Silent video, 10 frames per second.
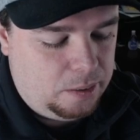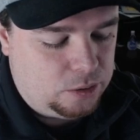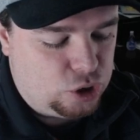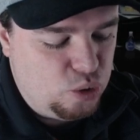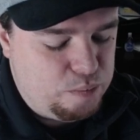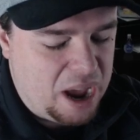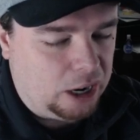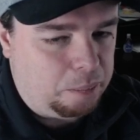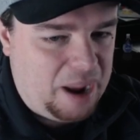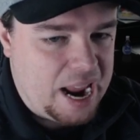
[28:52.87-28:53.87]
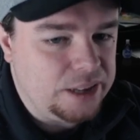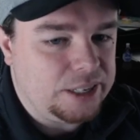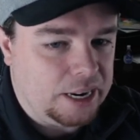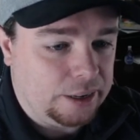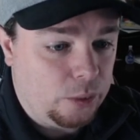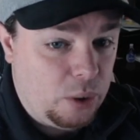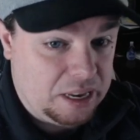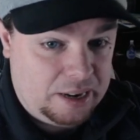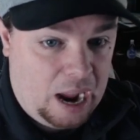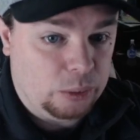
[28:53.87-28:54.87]
do better pacing with
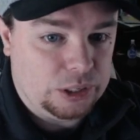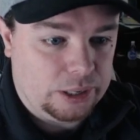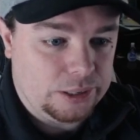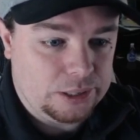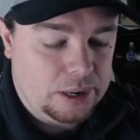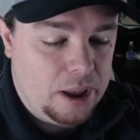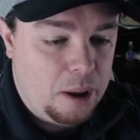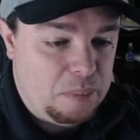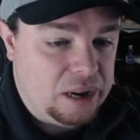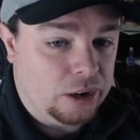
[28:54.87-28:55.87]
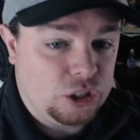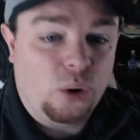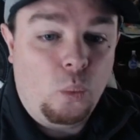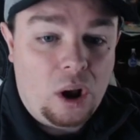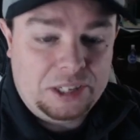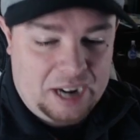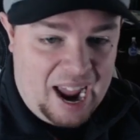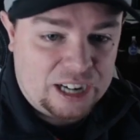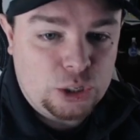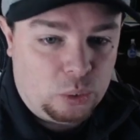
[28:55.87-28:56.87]
encounters because there was an
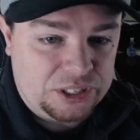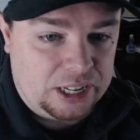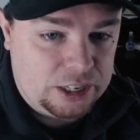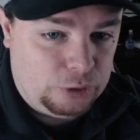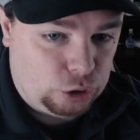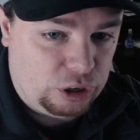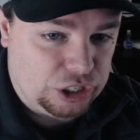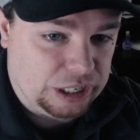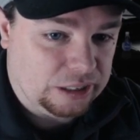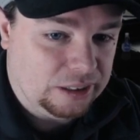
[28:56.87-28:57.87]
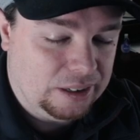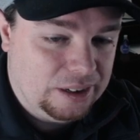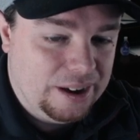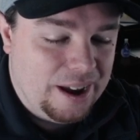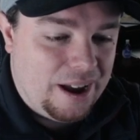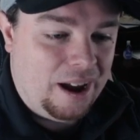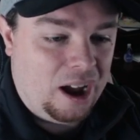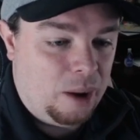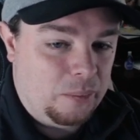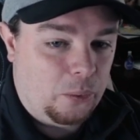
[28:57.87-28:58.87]
actual sense of attrition.
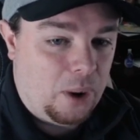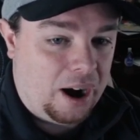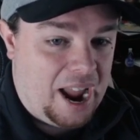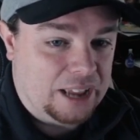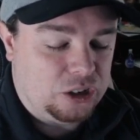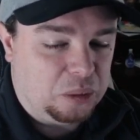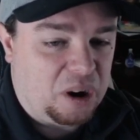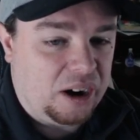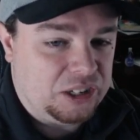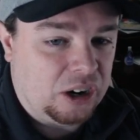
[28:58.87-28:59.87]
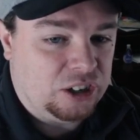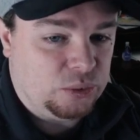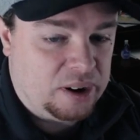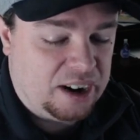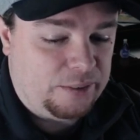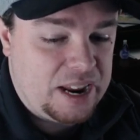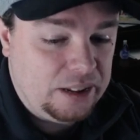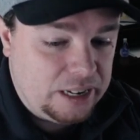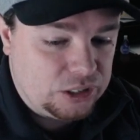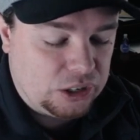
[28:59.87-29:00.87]
Where as your party started to run out of
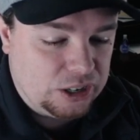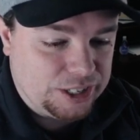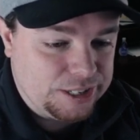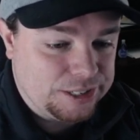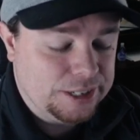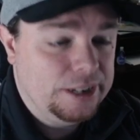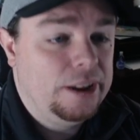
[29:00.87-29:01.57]
healing surges,